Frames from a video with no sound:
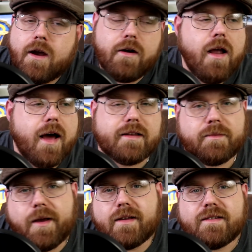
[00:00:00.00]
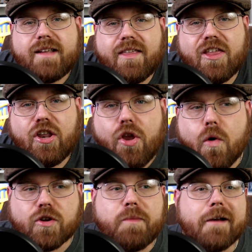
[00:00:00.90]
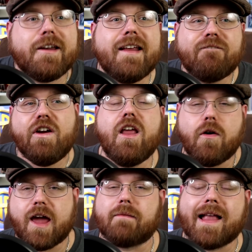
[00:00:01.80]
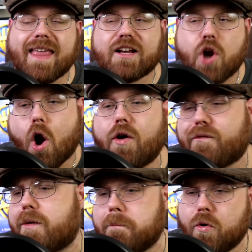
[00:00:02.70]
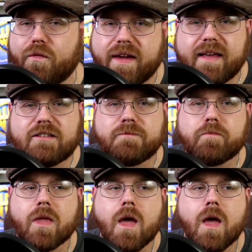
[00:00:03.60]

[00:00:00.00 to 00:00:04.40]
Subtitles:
You're nuts because it's nothing new, especially in video games. I think it's harder for movies